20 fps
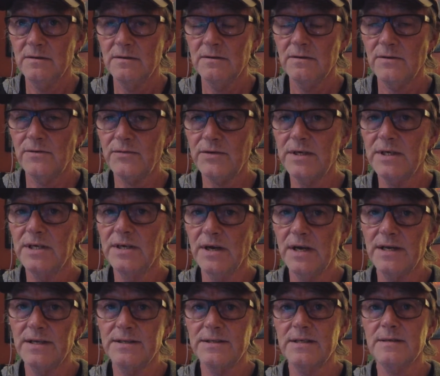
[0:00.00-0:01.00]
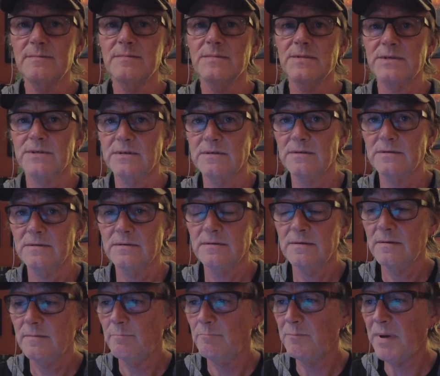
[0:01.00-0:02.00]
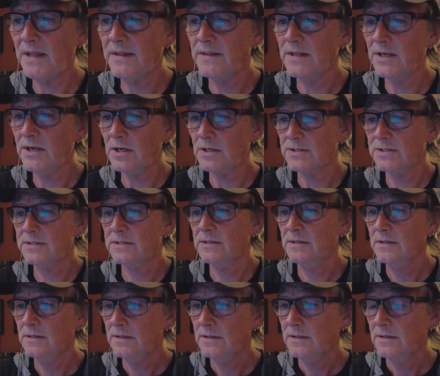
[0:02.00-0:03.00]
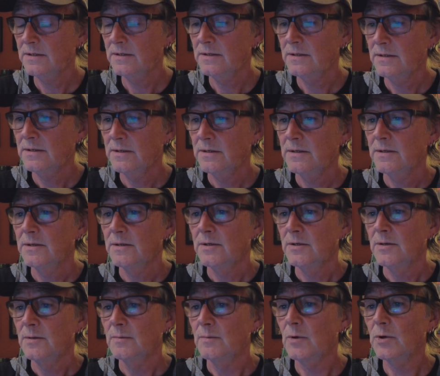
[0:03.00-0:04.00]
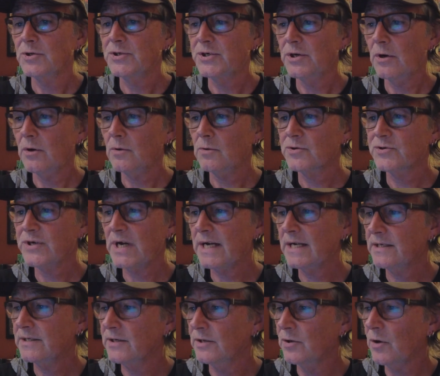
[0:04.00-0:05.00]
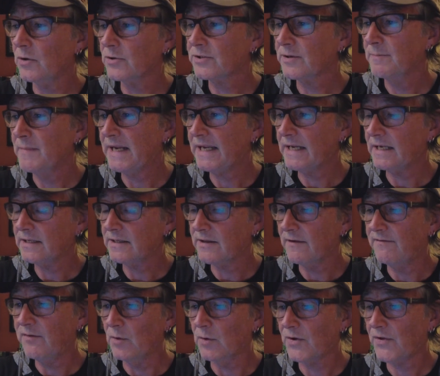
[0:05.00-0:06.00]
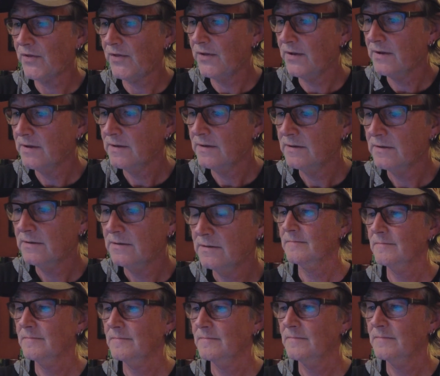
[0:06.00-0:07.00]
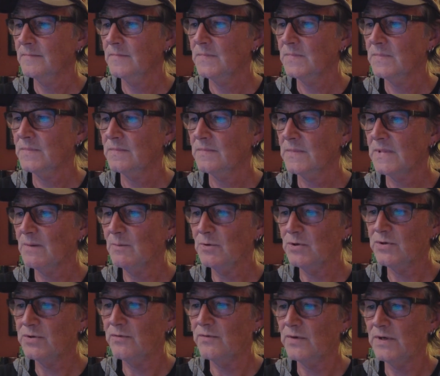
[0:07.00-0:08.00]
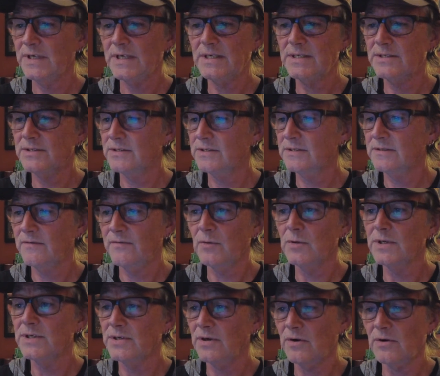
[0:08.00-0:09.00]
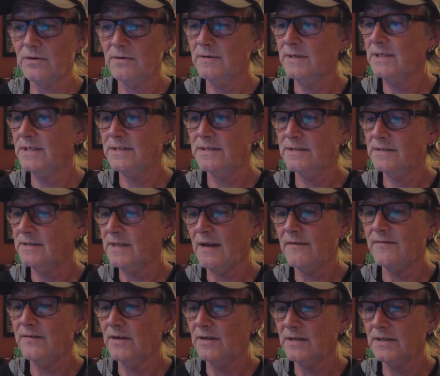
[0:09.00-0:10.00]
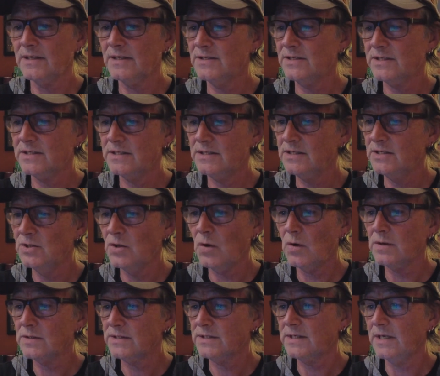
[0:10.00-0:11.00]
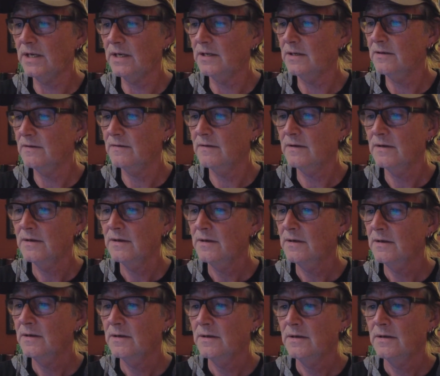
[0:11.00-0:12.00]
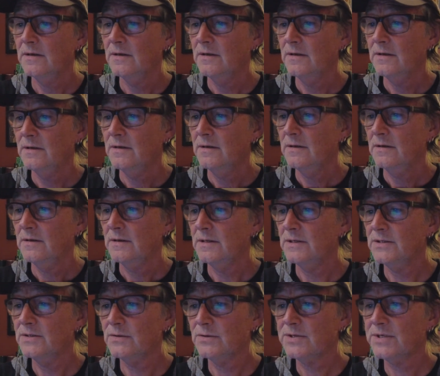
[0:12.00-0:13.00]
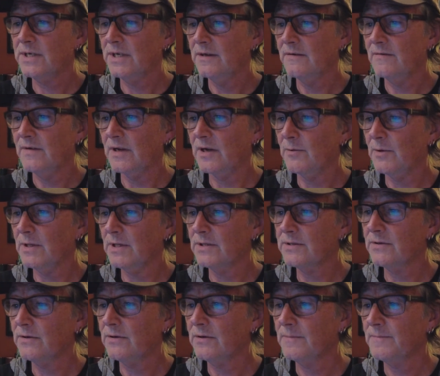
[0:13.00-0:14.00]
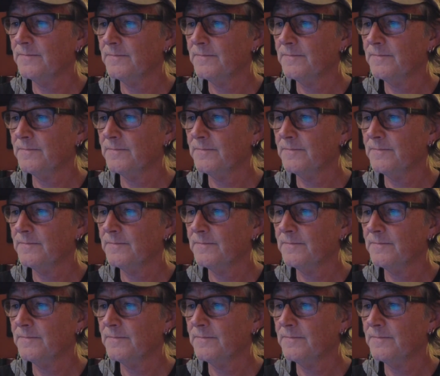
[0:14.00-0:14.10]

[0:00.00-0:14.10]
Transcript: 3 great teams bitten the dust. Montreal trying to not make it the 4th. Come on, Toffoli's hurt. He's not skating. He's not skating very well at all.